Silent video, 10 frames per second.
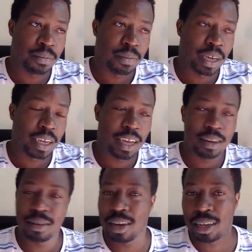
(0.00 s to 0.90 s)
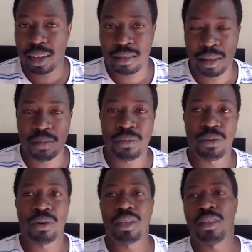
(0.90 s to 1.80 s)
again, like I said
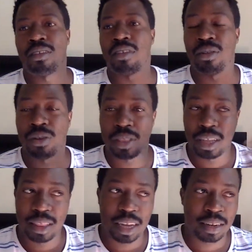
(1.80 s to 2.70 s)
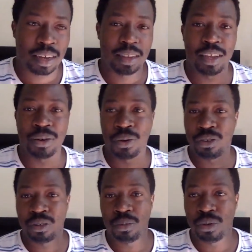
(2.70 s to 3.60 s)
before, there's a lot that can then
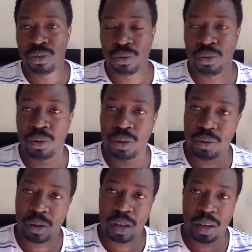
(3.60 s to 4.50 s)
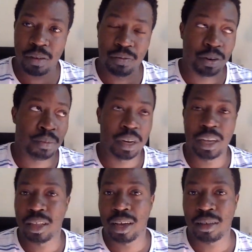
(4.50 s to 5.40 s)
contribute to very many
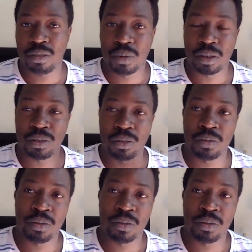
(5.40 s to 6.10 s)
other aspects of